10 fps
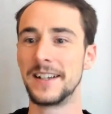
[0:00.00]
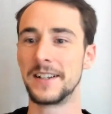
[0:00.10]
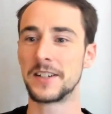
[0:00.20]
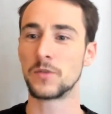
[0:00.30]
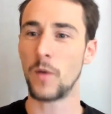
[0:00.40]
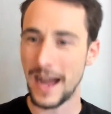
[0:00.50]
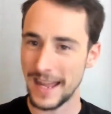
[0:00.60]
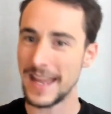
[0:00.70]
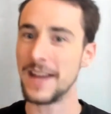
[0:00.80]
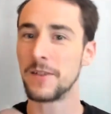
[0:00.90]

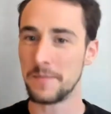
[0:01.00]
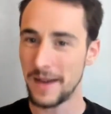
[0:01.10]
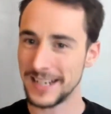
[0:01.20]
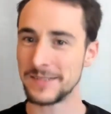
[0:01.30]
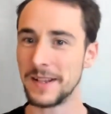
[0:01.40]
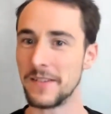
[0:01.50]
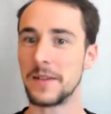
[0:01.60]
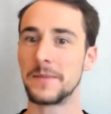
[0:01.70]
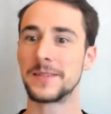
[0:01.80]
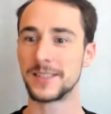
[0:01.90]
It reminds me of
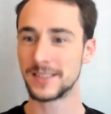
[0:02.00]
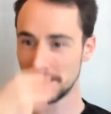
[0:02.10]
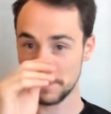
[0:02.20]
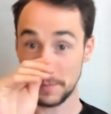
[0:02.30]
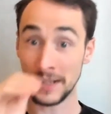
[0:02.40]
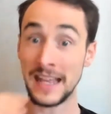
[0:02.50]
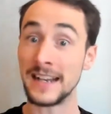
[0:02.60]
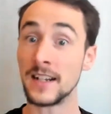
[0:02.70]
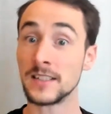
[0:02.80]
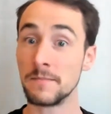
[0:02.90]
it. But
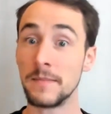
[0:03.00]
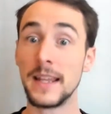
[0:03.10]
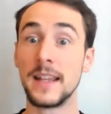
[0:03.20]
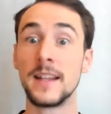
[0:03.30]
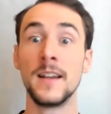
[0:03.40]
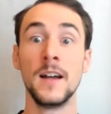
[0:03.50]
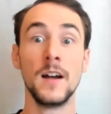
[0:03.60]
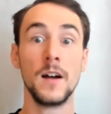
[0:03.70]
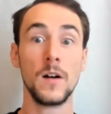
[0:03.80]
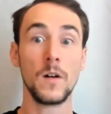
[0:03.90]
that doesn't mean
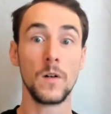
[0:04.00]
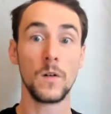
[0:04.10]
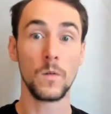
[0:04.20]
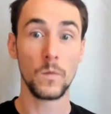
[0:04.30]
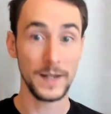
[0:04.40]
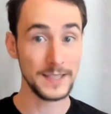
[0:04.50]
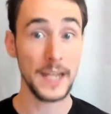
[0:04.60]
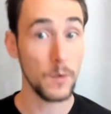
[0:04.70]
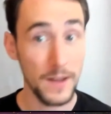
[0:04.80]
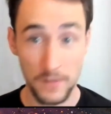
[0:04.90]
we
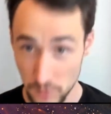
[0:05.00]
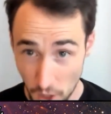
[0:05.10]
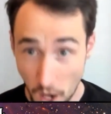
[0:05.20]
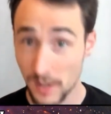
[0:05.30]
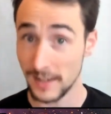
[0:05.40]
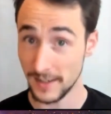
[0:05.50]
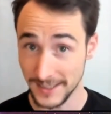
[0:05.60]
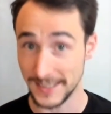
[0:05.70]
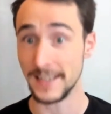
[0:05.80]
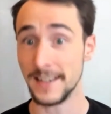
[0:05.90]
stay away from chocolate,
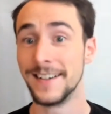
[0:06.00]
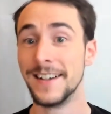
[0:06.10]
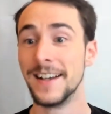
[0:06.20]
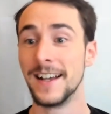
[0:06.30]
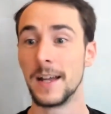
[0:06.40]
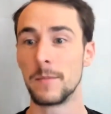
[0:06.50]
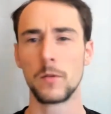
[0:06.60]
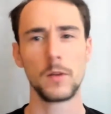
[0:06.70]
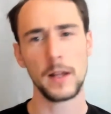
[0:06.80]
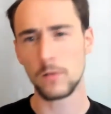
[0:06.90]
does it? People
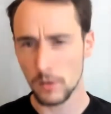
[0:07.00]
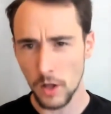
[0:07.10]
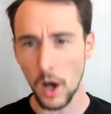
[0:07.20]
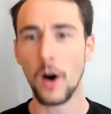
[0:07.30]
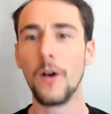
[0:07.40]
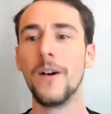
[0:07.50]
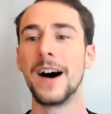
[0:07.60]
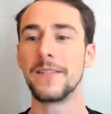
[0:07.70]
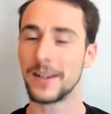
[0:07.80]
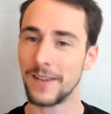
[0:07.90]
are like, well, no.
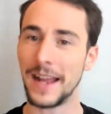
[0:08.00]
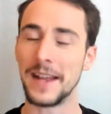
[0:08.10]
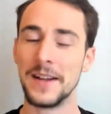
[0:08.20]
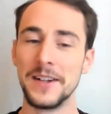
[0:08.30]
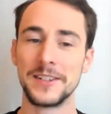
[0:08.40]
I'm like, right.